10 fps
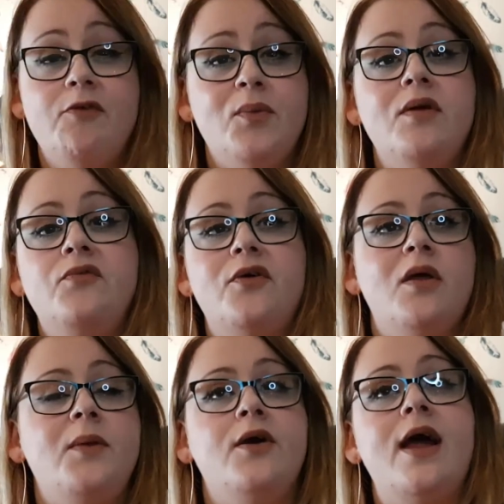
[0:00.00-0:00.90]
you want to follow
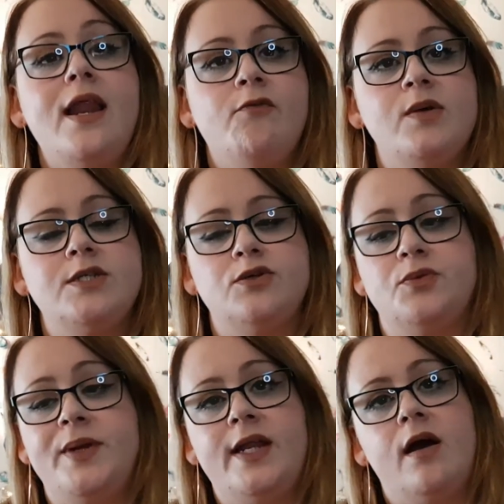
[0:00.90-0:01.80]
me on any of my social
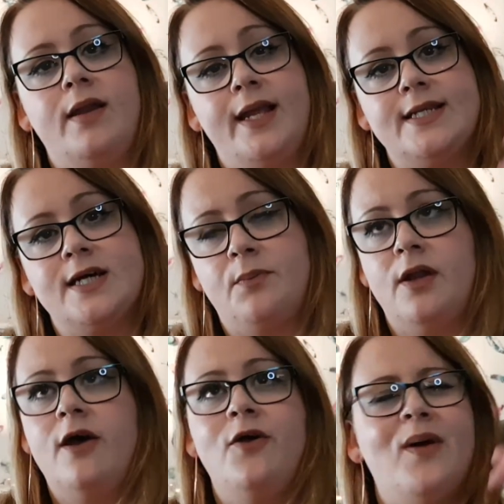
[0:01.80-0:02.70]
media, I'll link it down
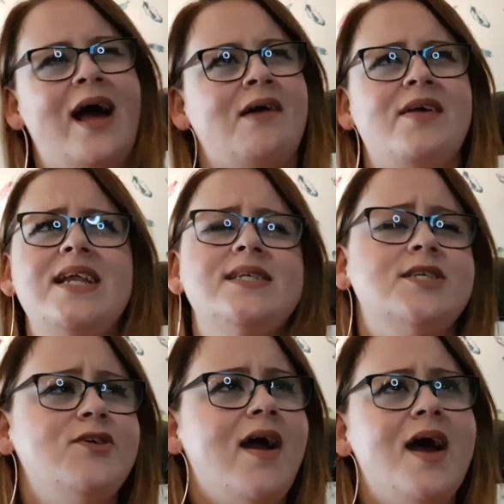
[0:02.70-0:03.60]
below. I have
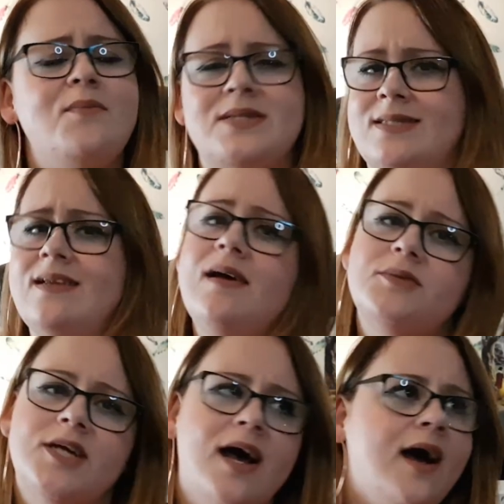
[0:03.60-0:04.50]
Instagram, a
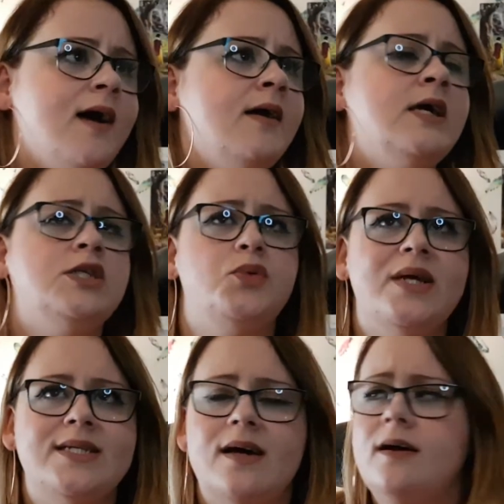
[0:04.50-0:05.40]
Snapchat,
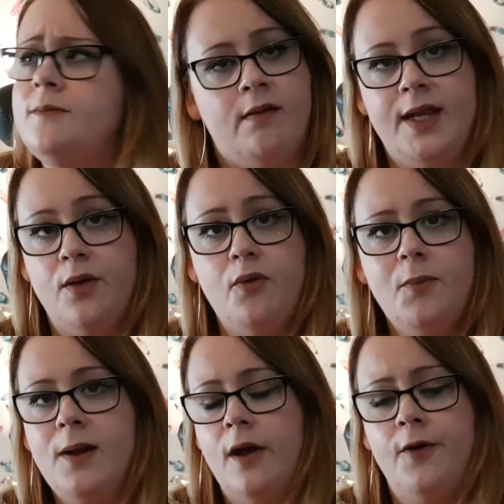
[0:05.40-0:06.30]
Twitter, I'll link it all
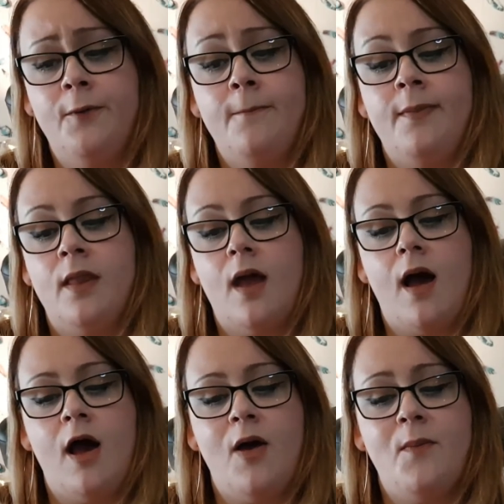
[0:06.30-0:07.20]
below.
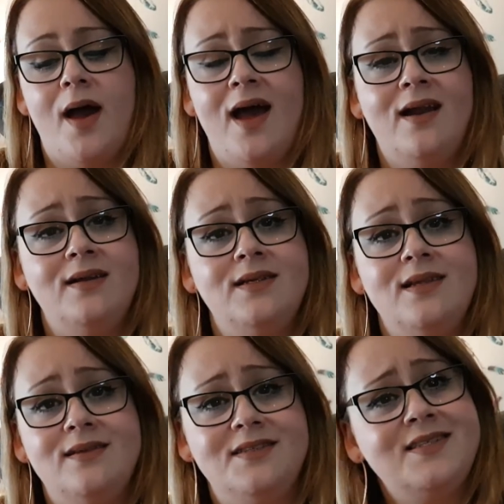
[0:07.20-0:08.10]
And
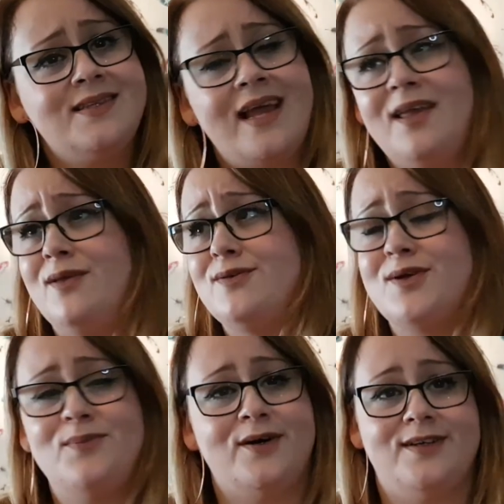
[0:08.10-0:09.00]
just thank you
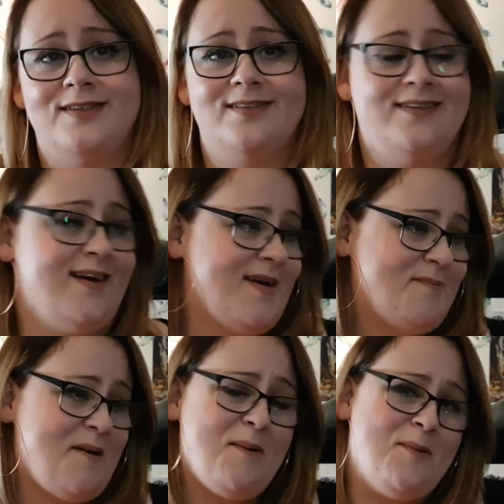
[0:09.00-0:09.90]
so much.
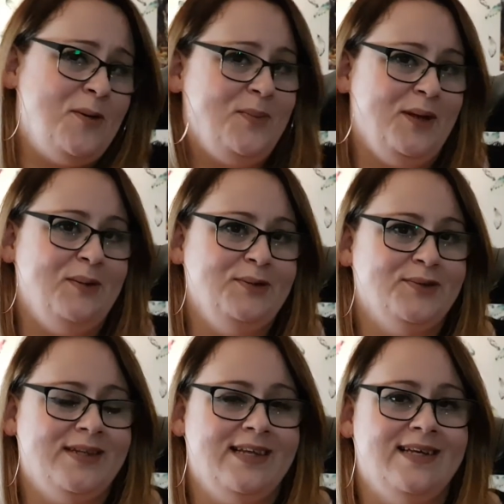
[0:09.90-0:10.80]
I'm hoping you
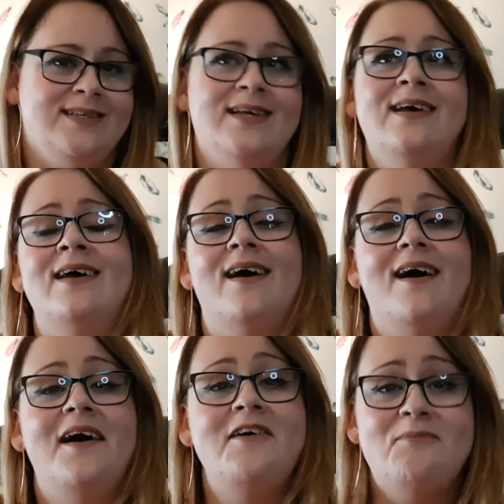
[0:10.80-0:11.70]
enjoyed this.
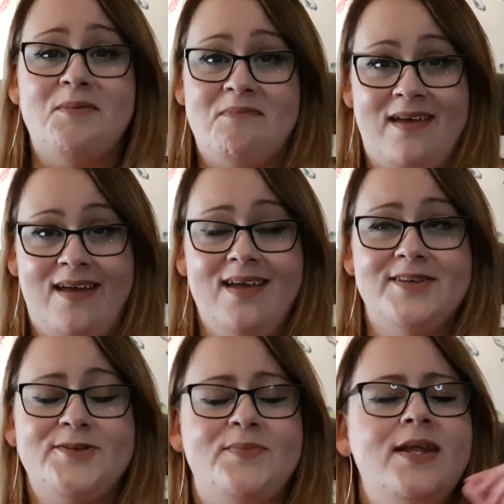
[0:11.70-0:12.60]
I've been me,
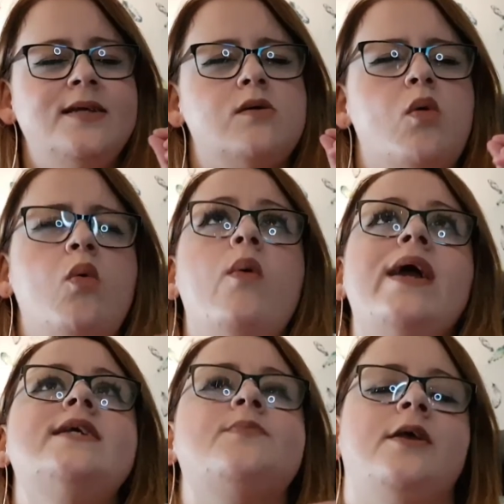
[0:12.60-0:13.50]
so please
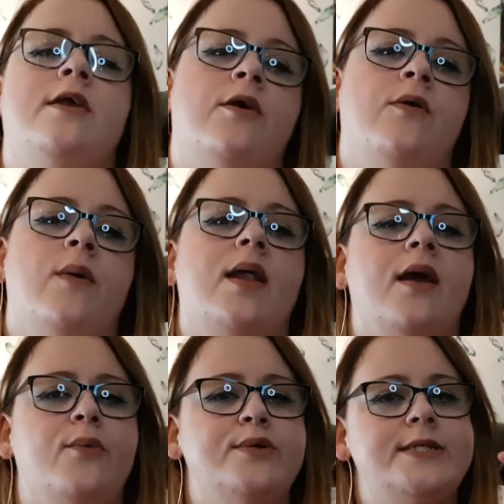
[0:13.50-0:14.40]
always be you, and
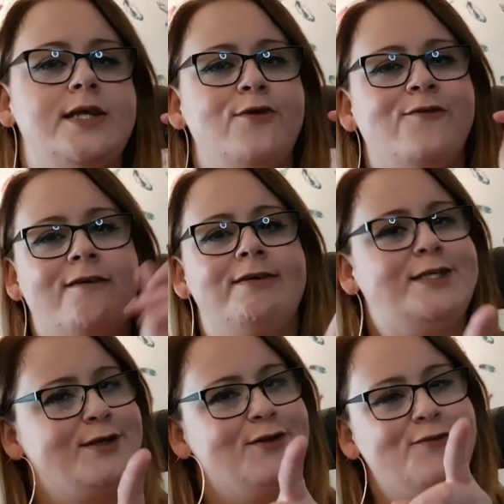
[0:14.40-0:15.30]
I will see you very
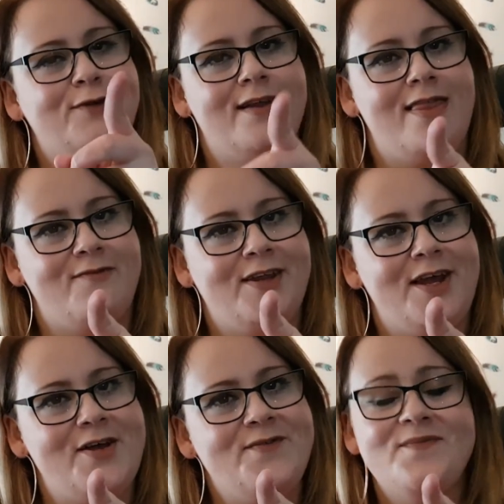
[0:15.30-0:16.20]
soon for another
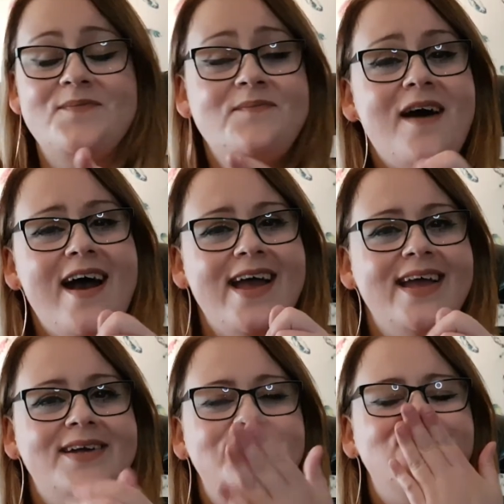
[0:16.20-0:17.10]
video. Bye.